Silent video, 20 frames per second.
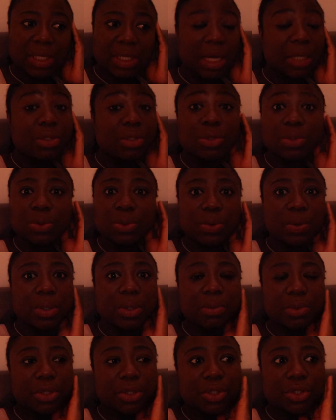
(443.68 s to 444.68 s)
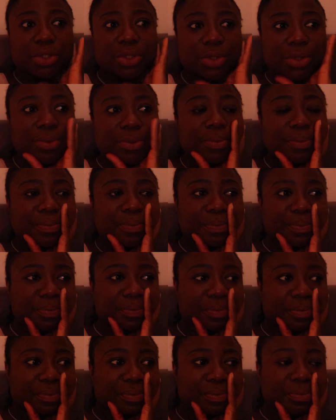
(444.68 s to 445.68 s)
i don't know what i'm gonna do
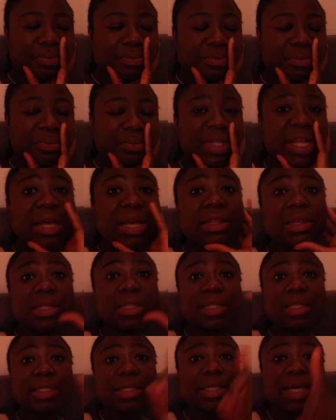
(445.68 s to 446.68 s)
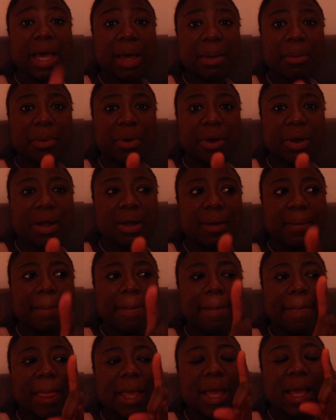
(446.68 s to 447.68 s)
and then this camera
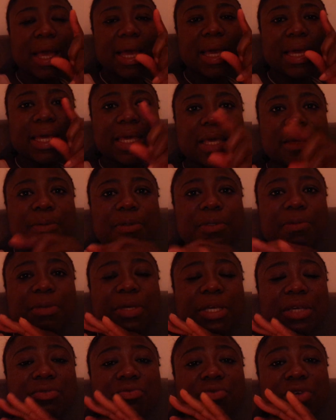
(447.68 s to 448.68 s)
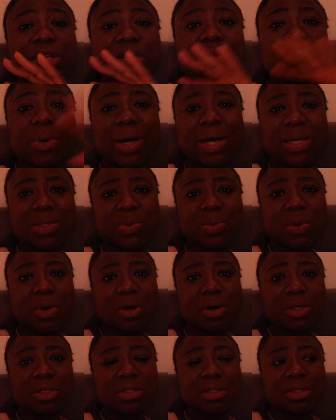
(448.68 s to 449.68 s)
keeps being really
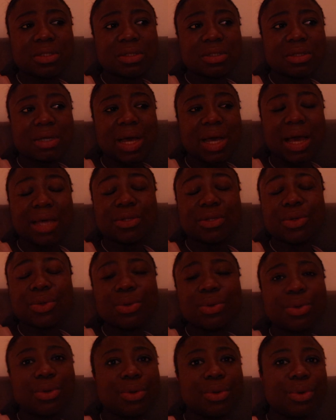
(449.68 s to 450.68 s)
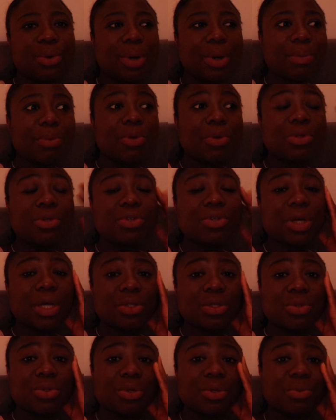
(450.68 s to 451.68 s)
whitewashed I don't know. I'm going to try
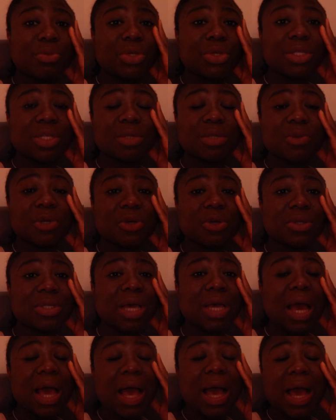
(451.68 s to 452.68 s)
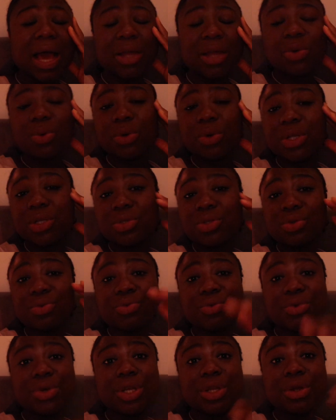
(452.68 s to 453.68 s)
and do some research because I don't want it to
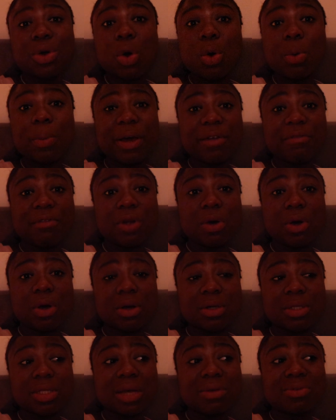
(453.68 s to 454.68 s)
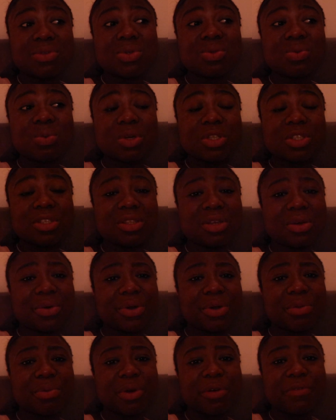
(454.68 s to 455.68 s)
ruin all my vlogs. I was just watching
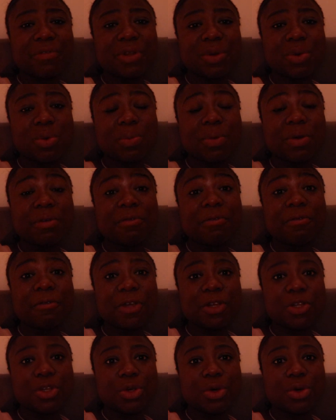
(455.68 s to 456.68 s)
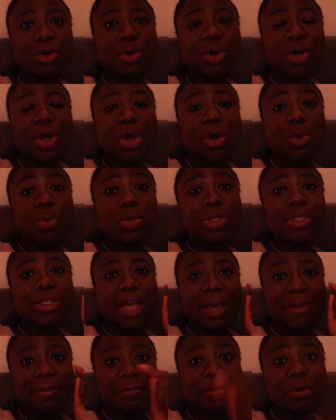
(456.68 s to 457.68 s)
Incredible Everyday Woman video,
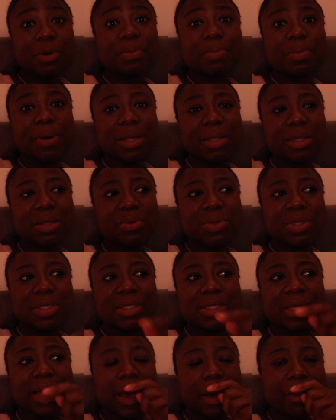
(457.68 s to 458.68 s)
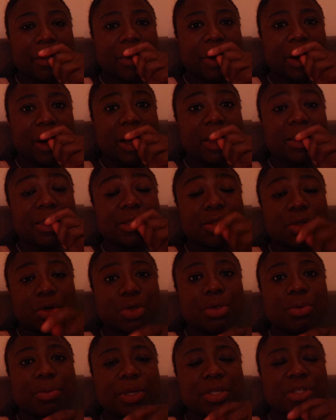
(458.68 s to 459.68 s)
which I filmed partly with this camera, the
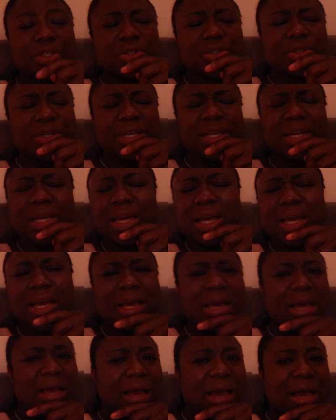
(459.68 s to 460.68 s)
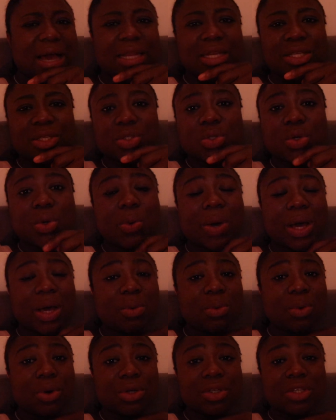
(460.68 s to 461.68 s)
documentary. And it's so
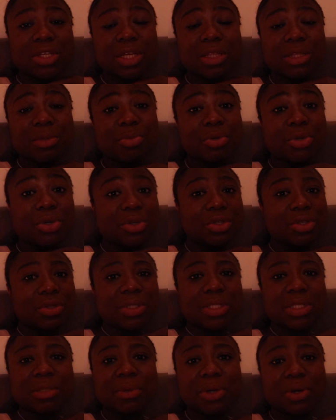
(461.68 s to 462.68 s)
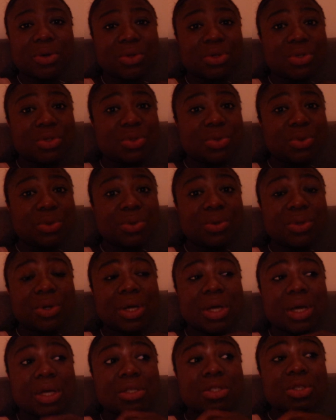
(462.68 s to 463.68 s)
whitewashed and the production team are going to do
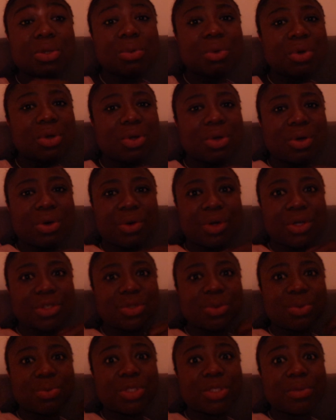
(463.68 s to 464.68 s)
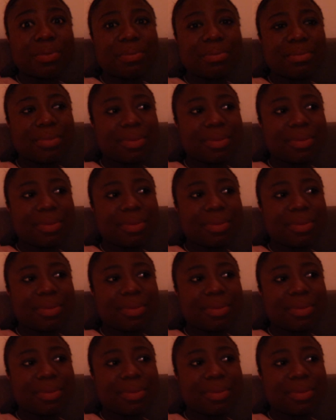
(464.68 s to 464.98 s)
some color correction, which...